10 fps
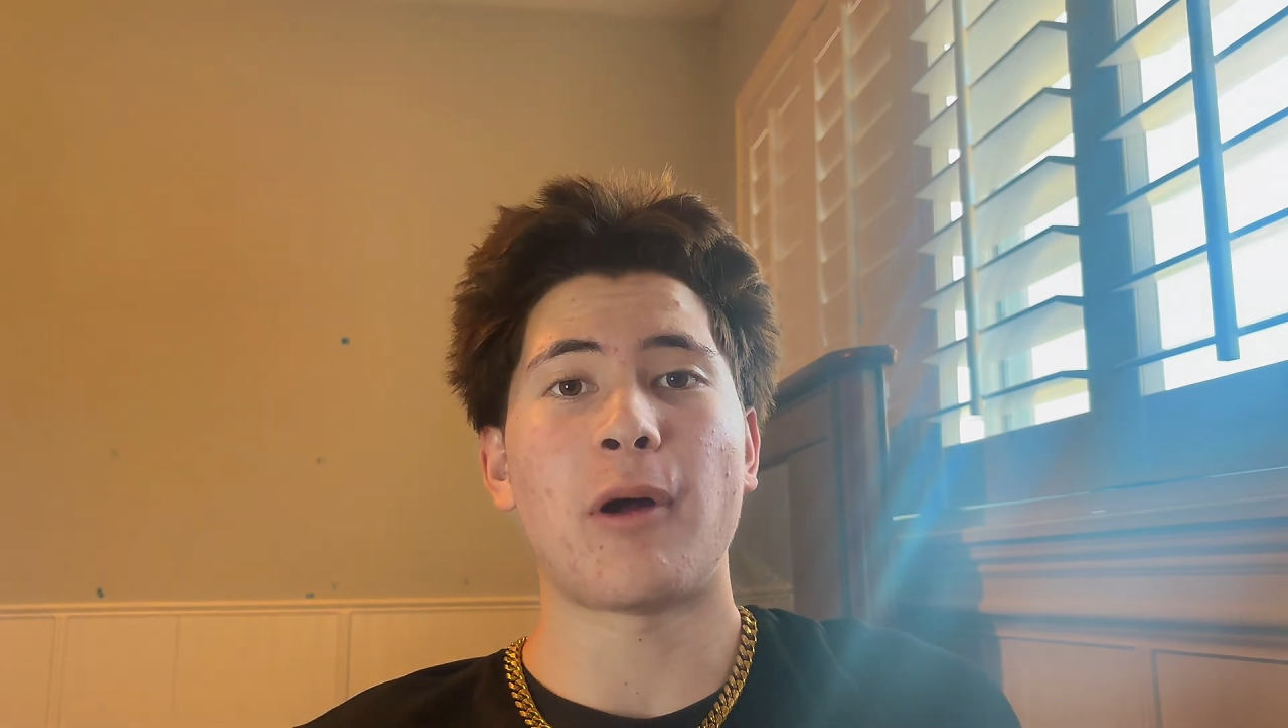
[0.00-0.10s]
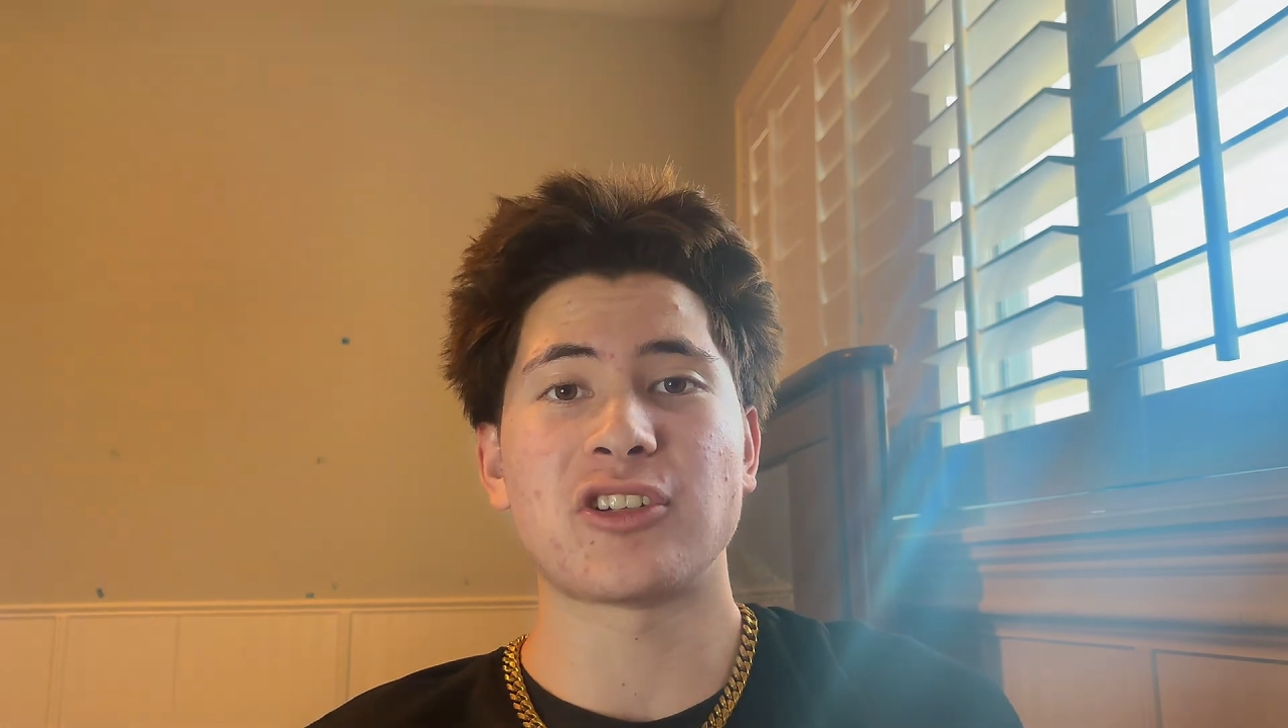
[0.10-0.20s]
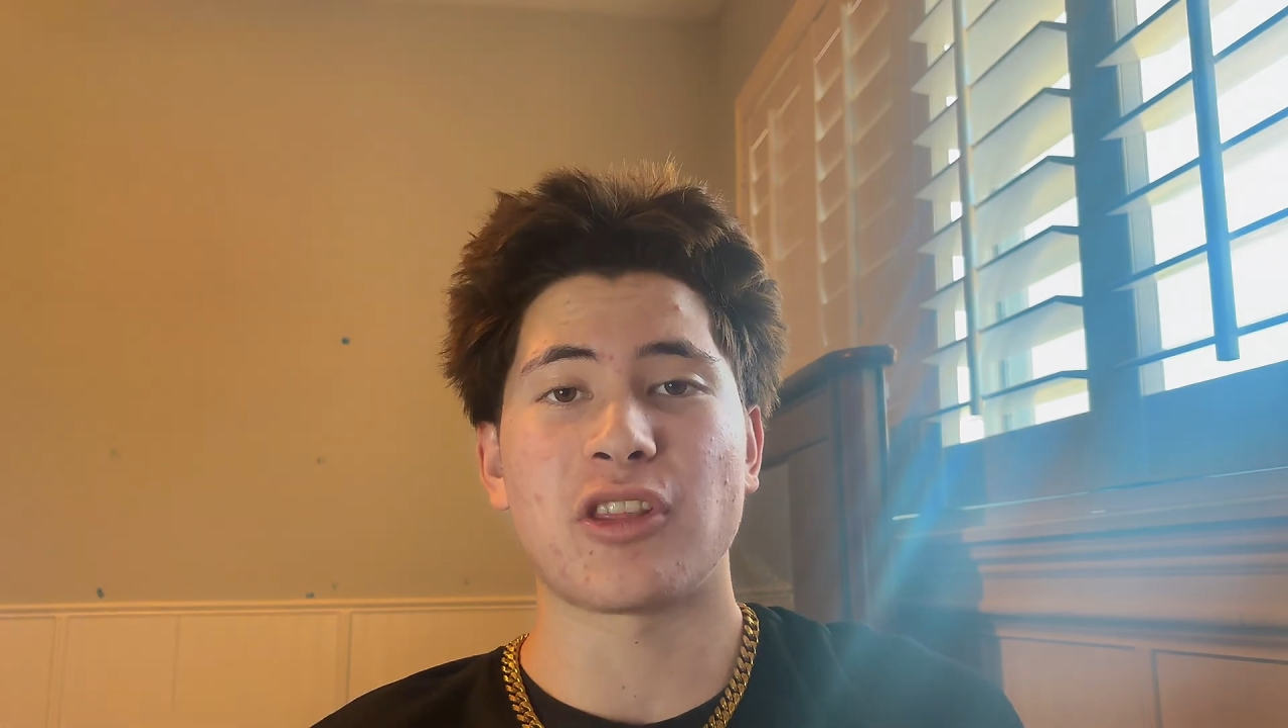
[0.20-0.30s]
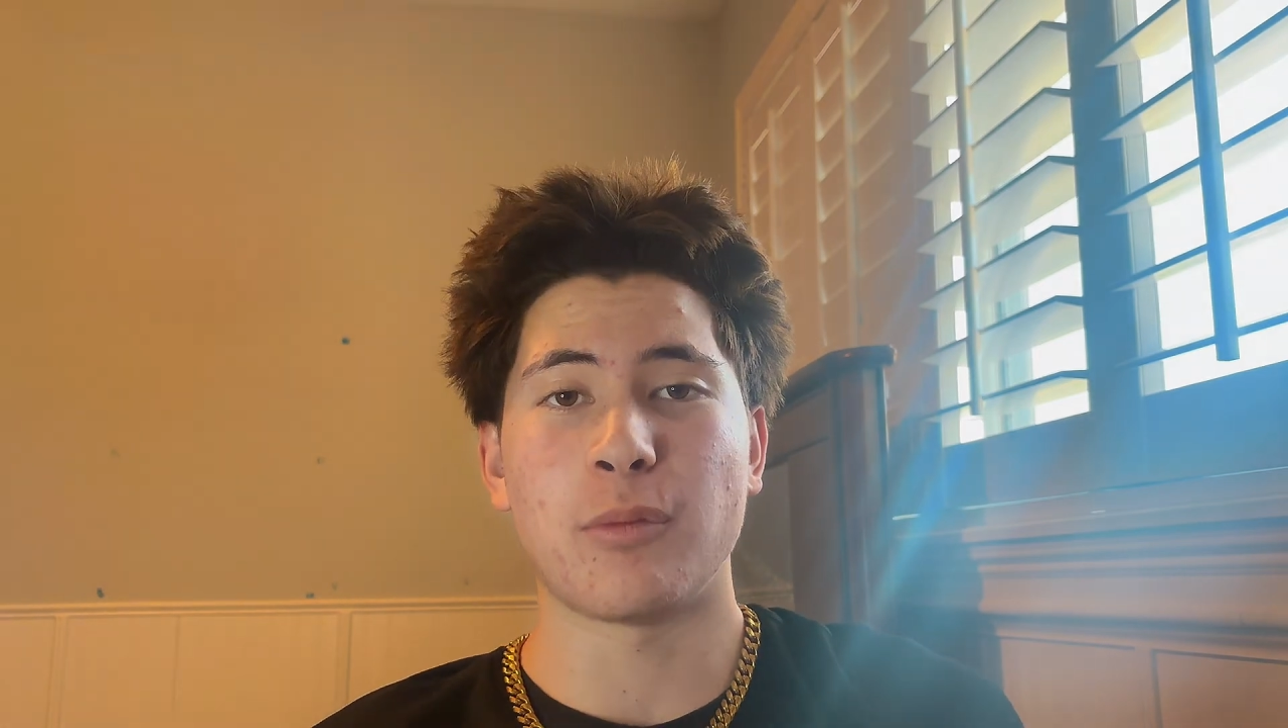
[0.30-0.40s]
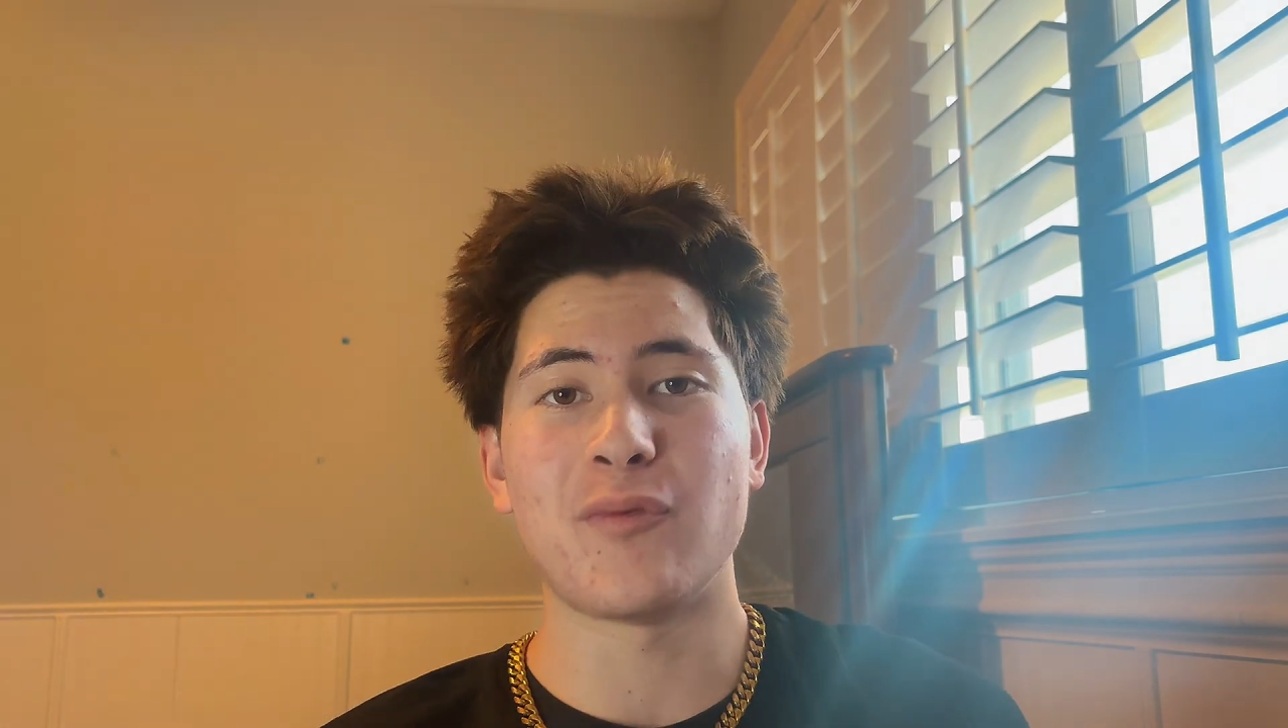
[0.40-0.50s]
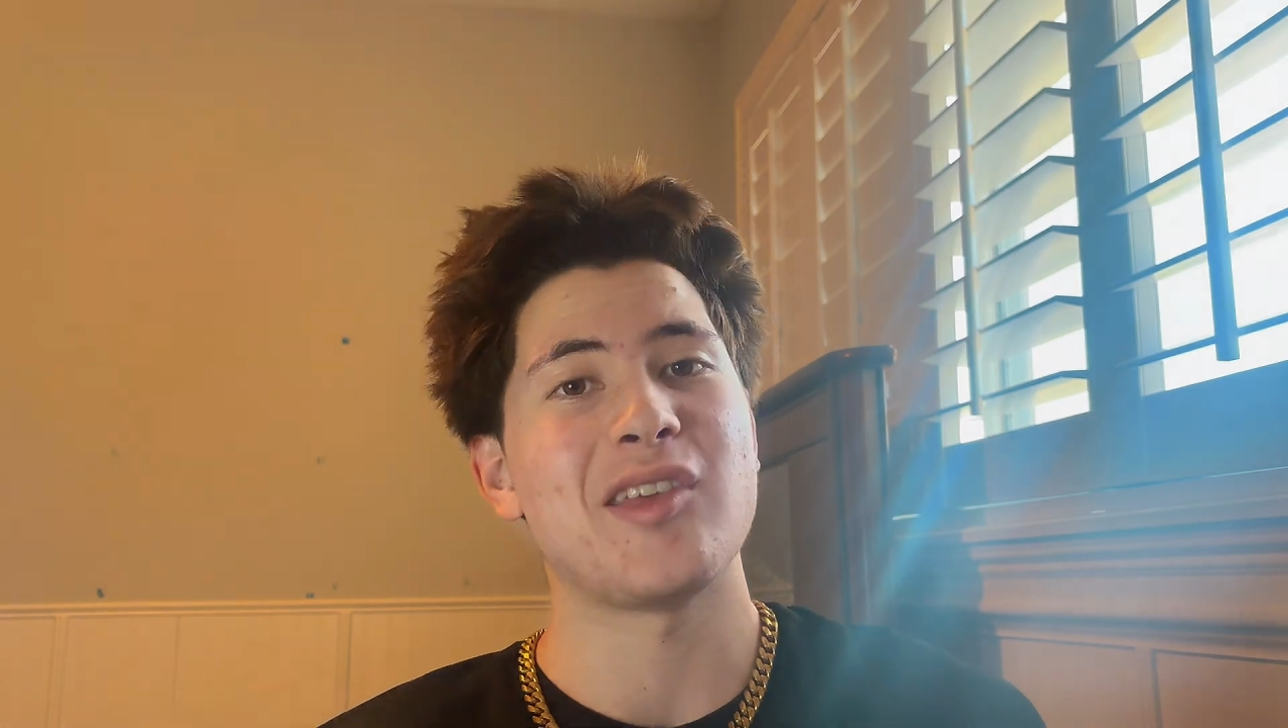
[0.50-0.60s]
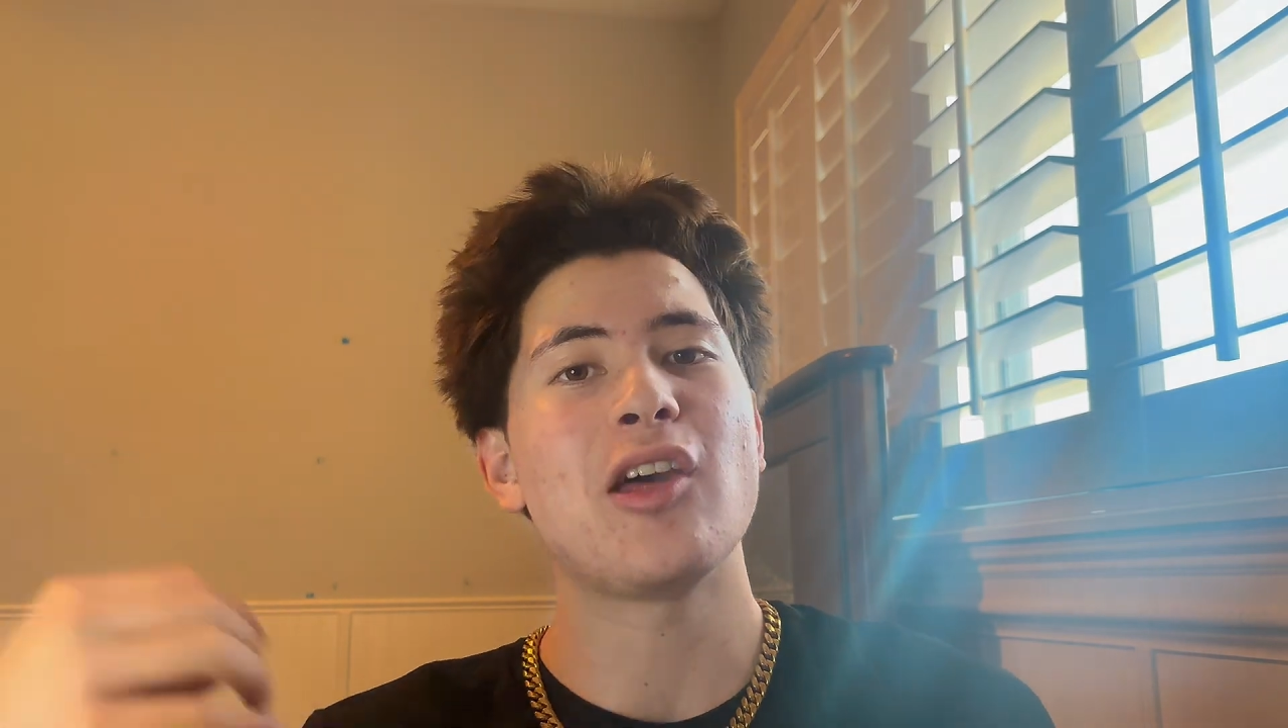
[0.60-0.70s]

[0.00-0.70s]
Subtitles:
watching the movie.